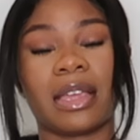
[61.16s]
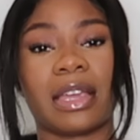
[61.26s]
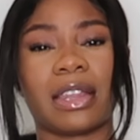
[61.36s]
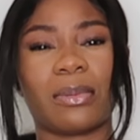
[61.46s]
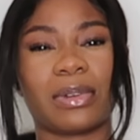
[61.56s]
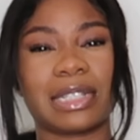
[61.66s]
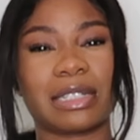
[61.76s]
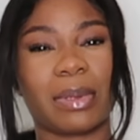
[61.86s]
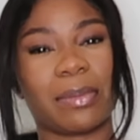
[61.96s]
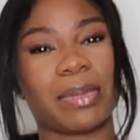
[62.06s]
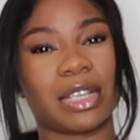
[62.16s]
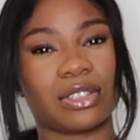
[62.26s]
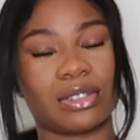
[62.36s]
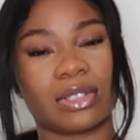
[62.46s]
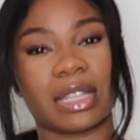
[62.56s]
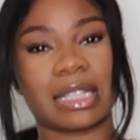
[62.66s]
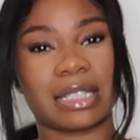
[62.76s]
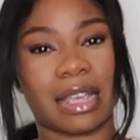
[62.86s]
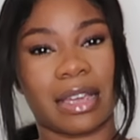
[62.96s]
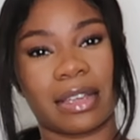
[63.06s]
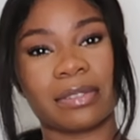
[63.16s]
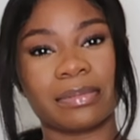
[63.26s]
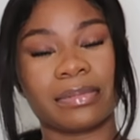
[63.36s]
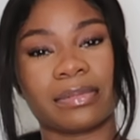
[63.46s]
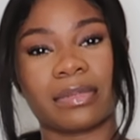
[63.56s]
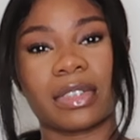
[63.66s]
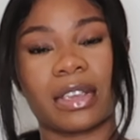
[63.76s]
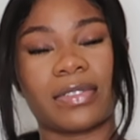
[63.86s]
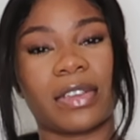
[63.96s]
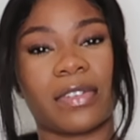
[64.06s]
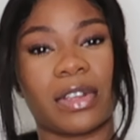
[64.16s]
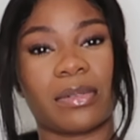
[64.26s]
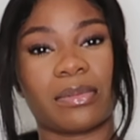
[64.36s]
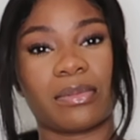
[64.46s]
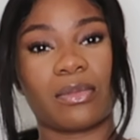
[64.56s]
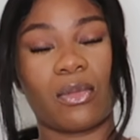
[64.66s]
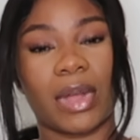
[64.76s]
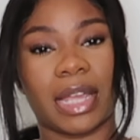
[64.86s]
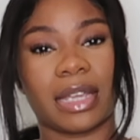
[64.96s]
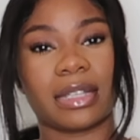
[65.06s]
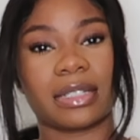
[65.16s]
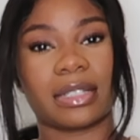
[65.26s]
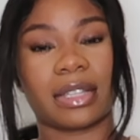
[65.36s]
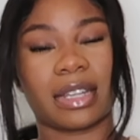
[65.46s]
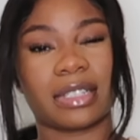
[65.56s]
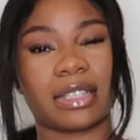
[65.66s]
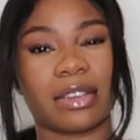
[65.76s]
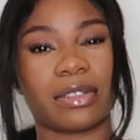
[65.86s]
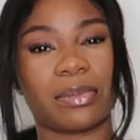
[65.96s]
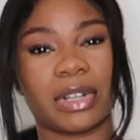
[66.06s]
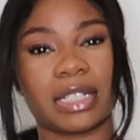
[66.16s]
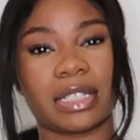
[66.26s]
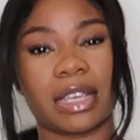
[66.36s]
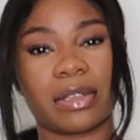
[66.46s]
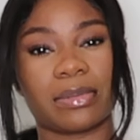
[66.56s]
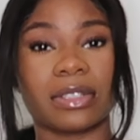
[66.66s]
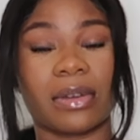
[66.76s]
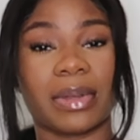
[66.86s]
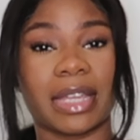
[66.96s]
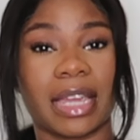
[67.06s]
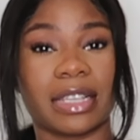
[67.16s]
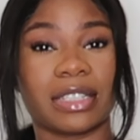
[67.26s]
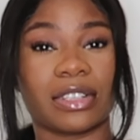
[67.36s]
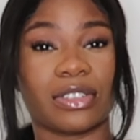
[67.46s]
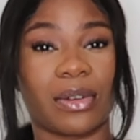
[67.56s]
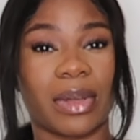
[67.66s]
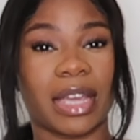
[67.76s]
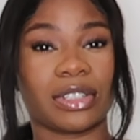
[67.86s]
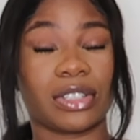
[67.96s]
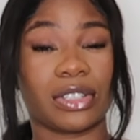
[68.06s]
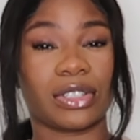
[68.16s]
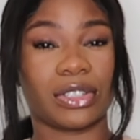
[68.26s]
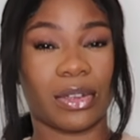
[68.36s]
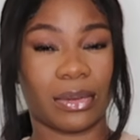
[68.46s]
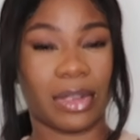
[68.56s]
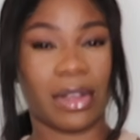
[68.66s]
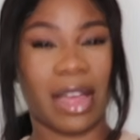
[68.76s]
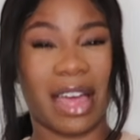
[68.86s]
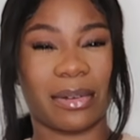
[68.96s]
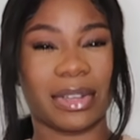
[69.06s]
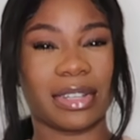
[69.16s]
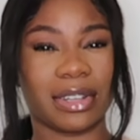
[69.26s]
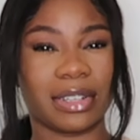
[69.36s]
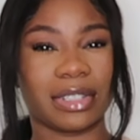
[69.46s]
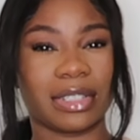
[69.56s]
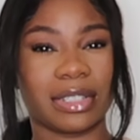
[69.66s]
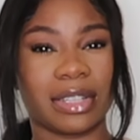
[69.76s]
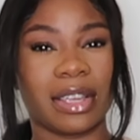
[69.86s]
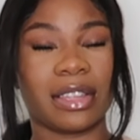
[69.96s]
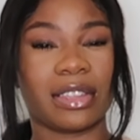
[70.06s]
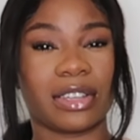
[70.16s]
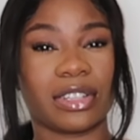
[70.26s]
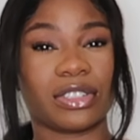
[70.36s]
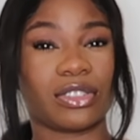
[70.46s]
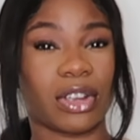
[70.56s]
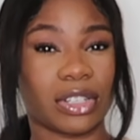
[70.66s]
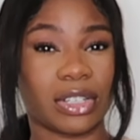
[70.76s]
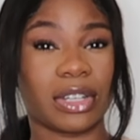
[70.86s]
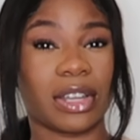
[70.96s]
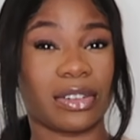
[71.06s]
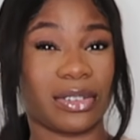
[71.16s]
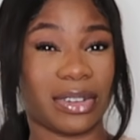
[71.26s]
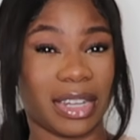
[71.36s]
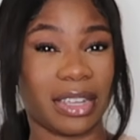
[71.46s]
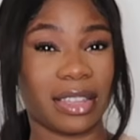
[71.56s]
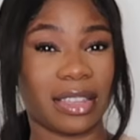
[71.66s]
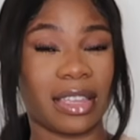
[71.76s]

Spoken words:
And I will display pictures on the side of different ways that I style the breast tape, so in case I don't actually show y'all how it looks, the construction underneath,